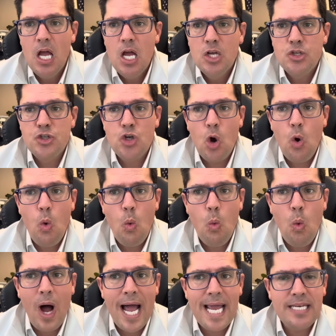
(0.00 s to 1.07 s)
So
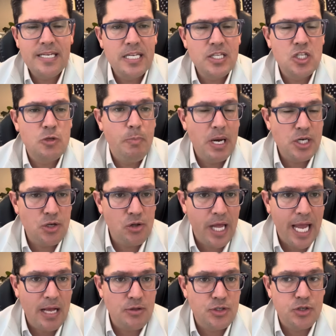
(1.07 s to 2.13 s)
why did special
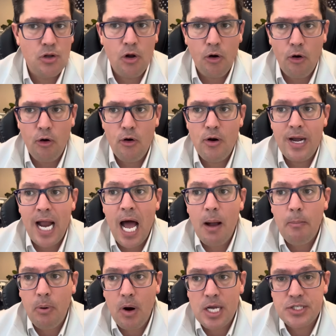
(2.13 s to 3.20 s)
counsel Hur
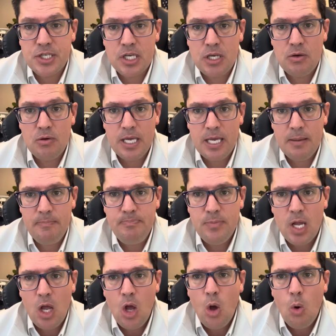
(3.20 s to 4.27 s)
not prosecute him?
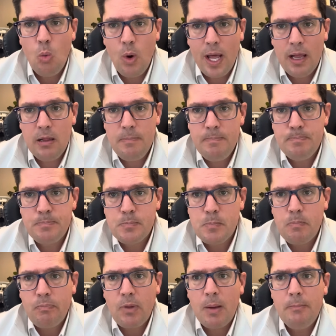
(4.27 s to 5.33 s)
Well,
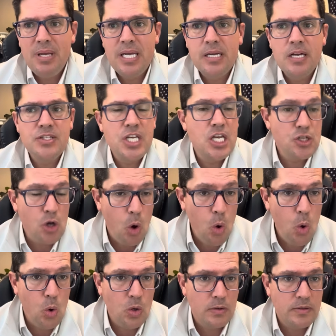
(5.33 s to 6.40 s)
because he's
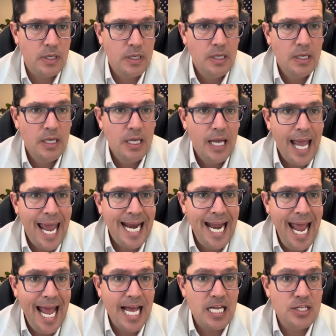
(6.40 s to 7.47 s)
old and
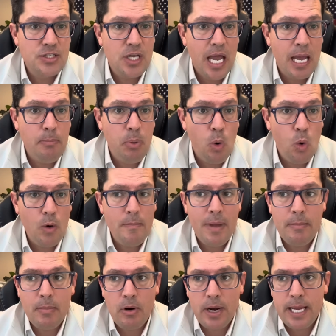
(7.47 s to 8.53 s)
has a poor
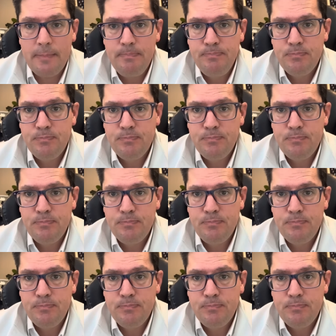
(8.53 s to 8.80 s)
memory.